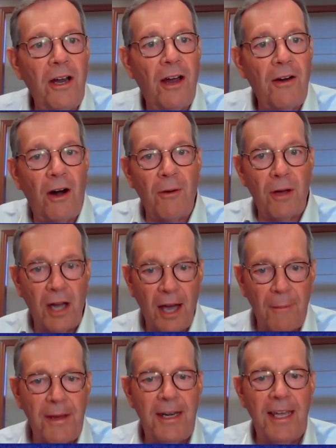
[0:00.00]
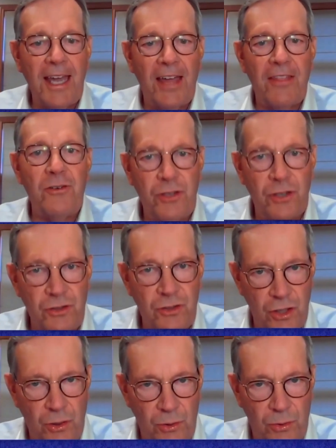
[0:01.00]
are coming together to
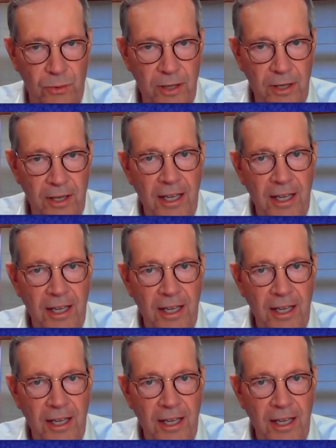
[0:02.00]
do